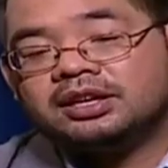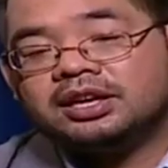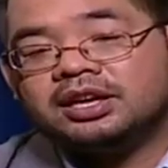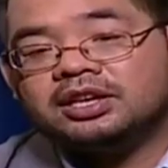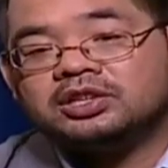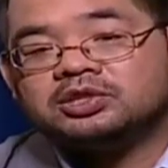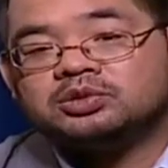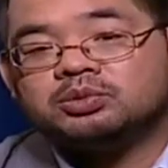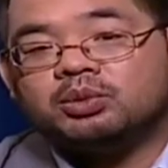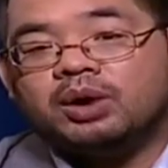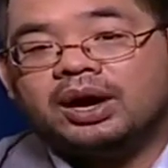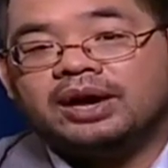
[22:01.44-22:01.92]

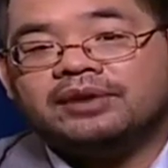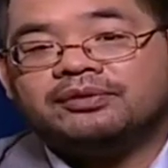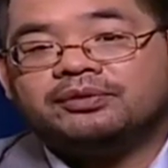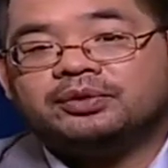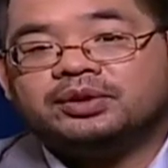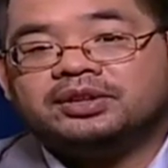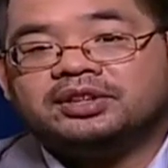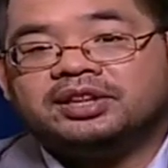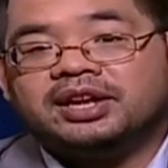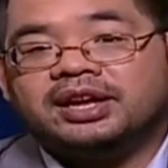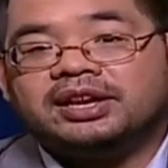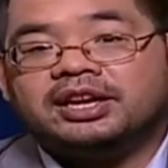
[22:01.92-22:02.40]
the king's
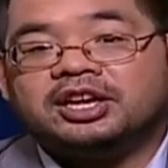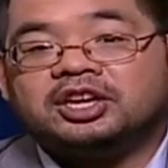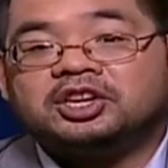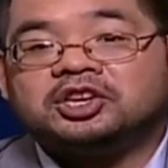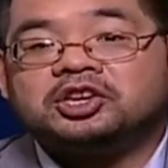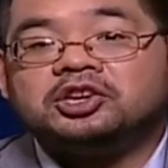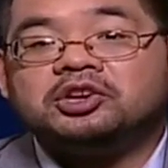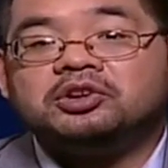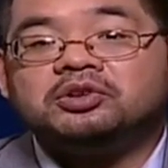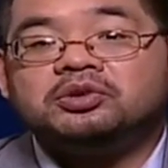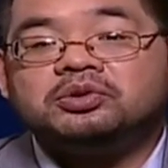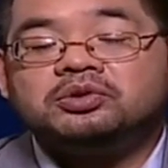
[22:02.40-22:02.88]
wife would
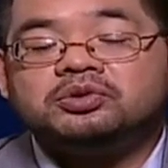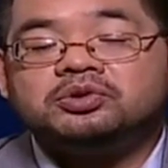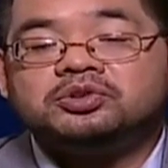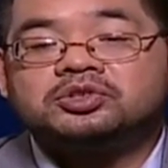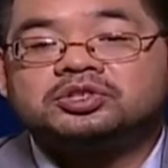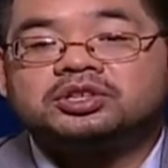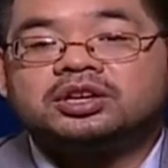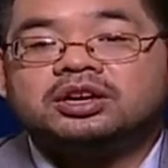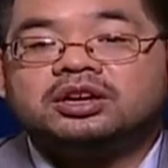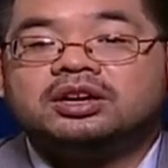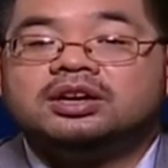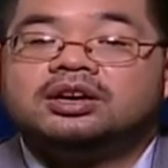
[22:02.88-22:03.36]
then
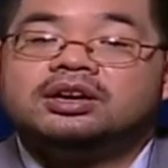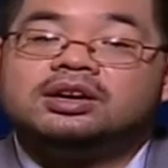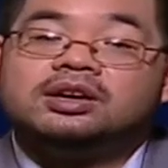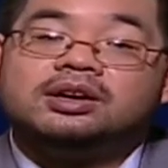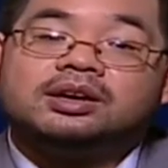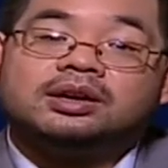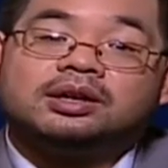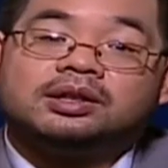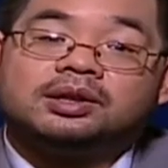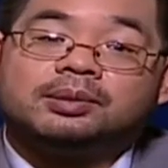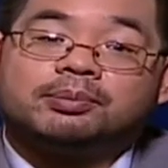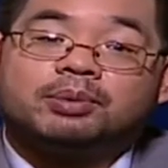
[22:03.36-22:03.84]
accuse
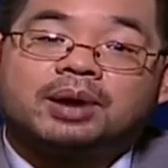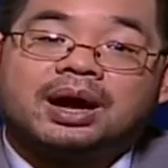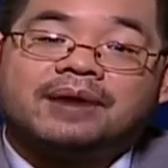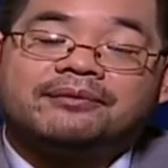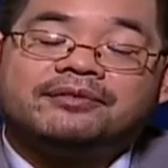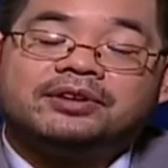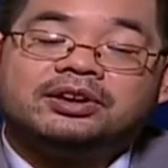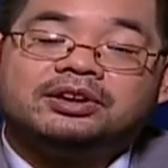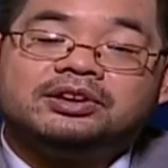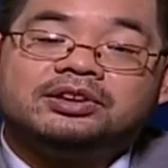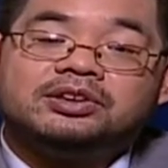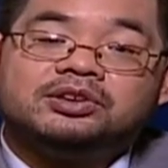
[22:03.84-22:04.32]
the
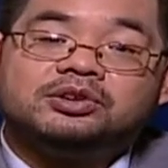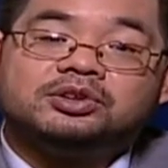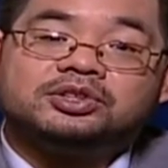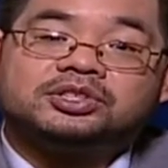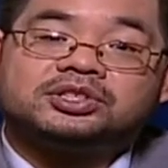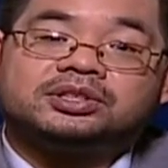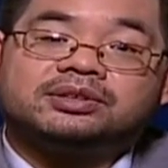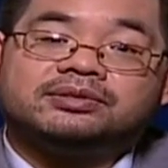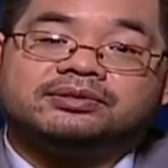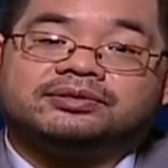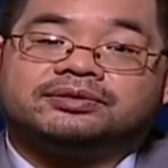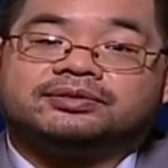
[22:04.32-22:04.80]
Prophet
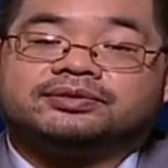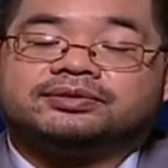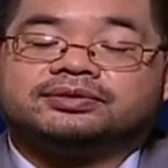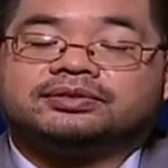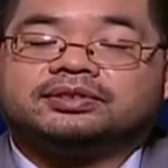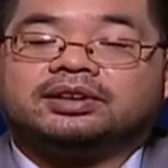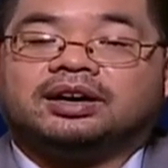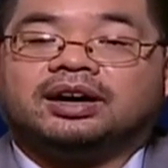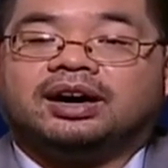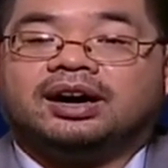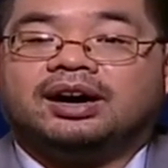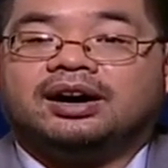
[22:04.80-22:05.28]
Yusuf
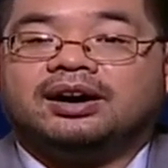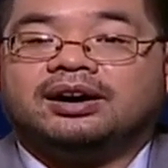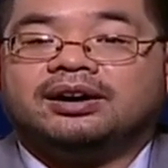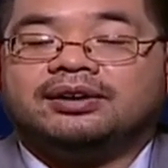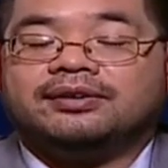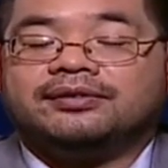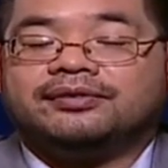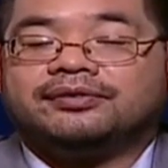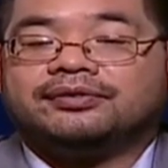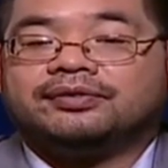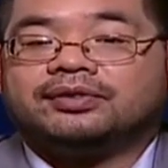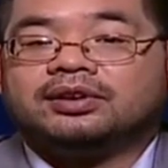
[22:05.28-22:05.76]

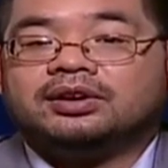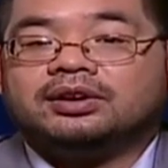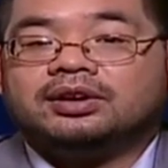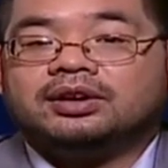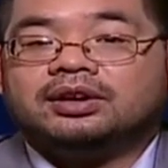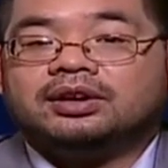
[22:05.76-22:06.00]
of